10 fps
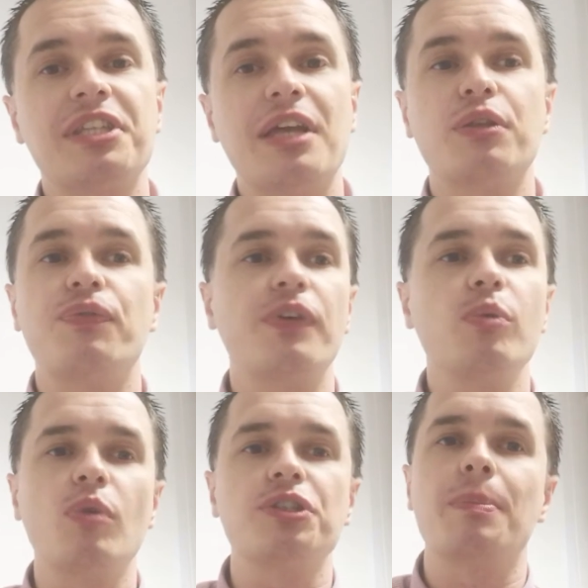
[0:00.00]
said, the
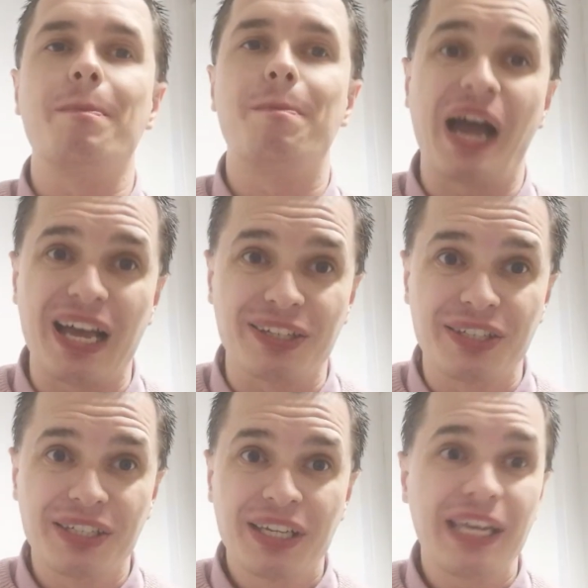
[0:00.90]
film wasn't bad,
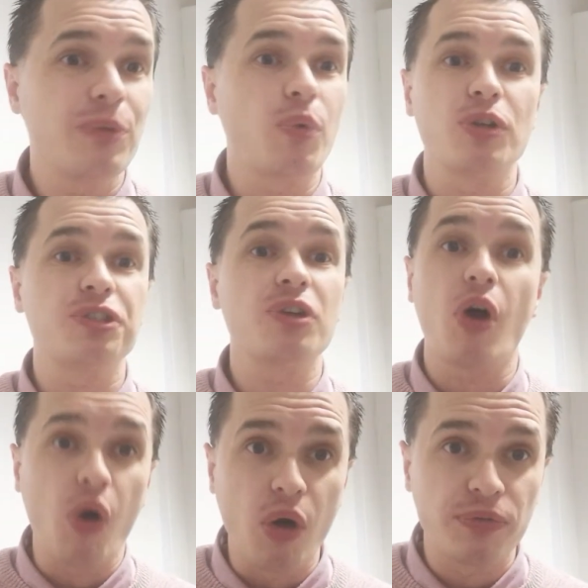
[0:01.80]
it wasn't
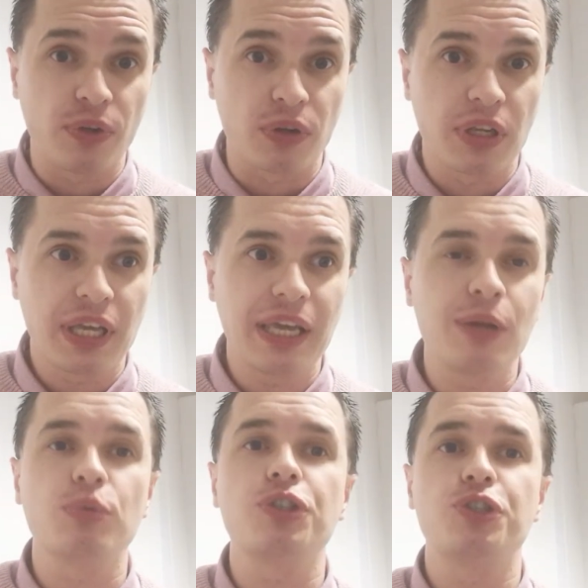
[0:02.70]
awful,
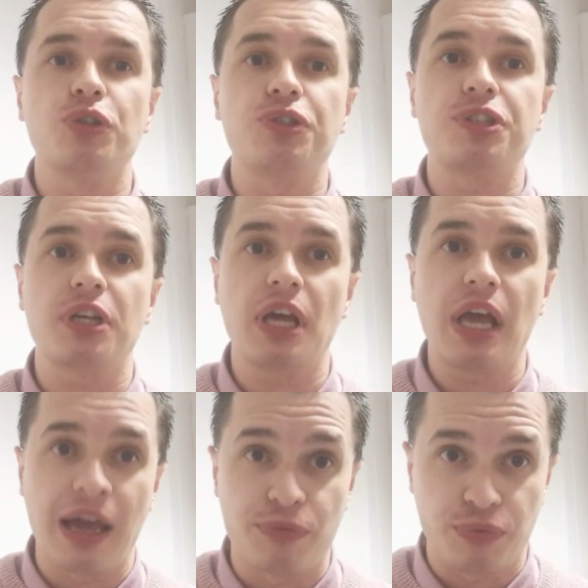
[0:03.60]
it was just
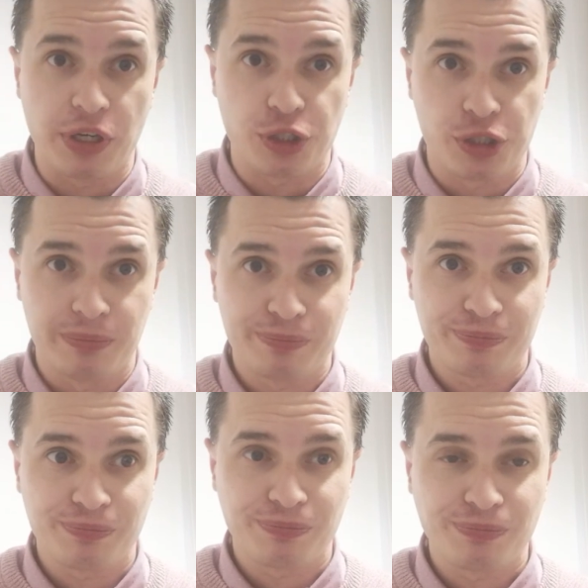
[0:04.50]
average.
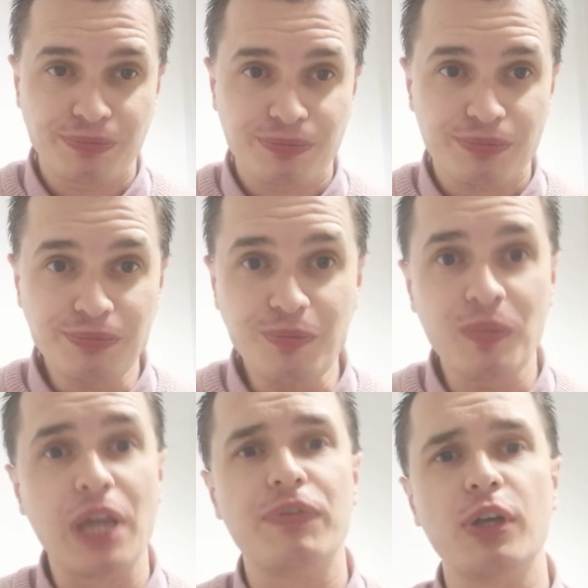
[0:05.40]

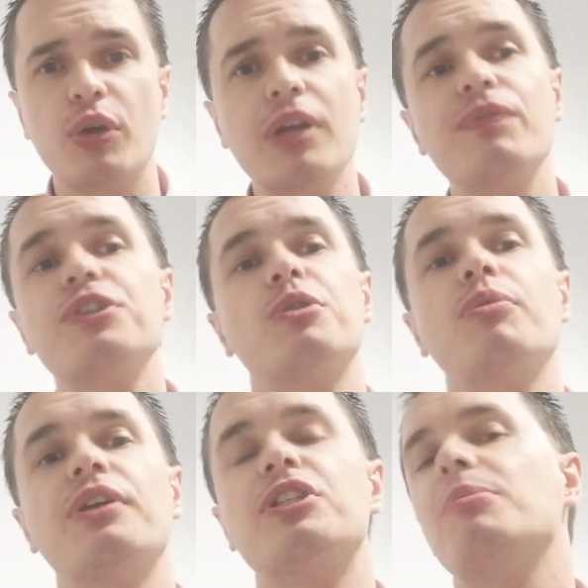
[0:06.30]
If you're looking for
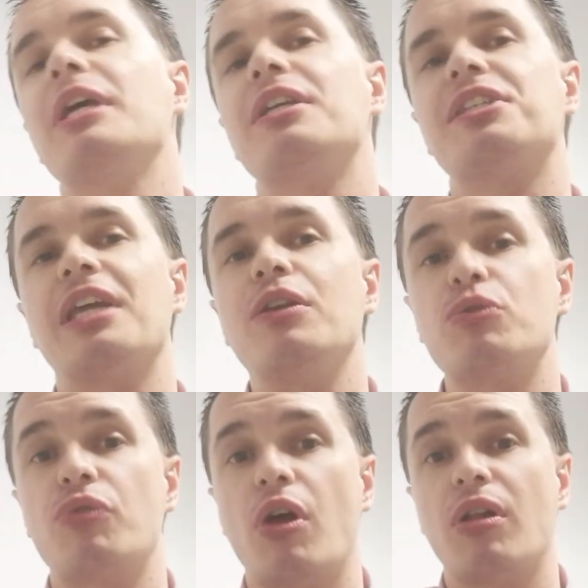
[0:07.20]
something to make your skin
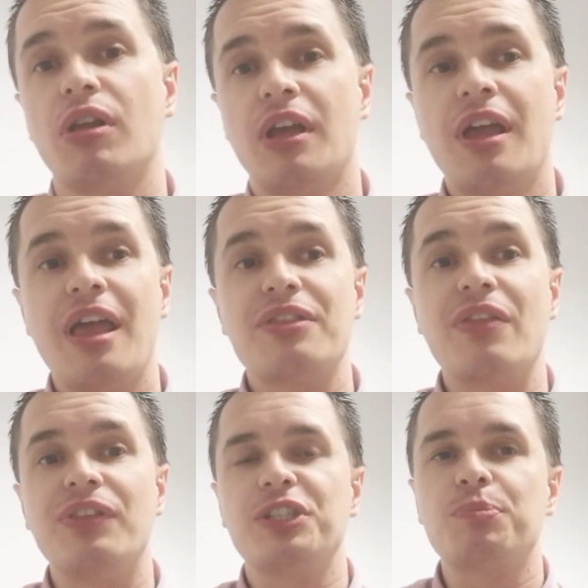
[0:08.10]
crawl,
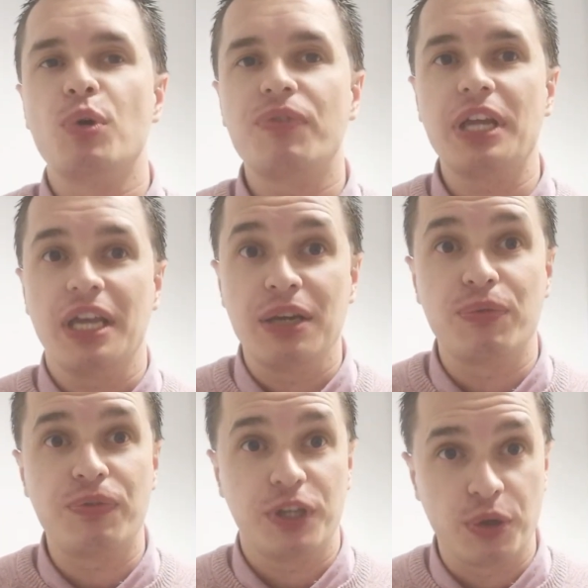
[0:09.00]
then this movie
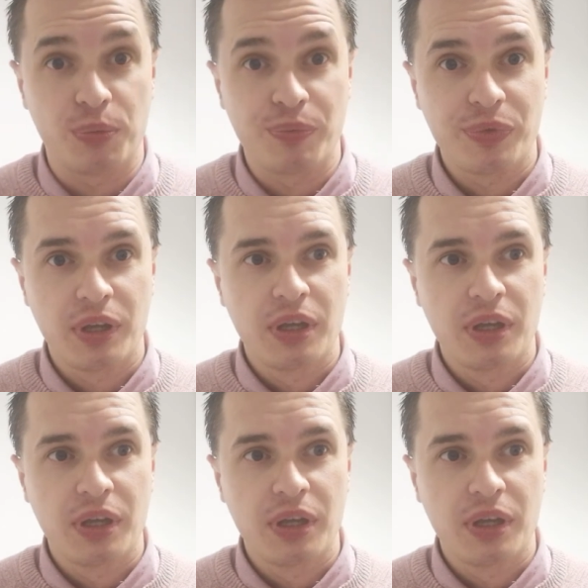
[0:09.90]
ain't for you.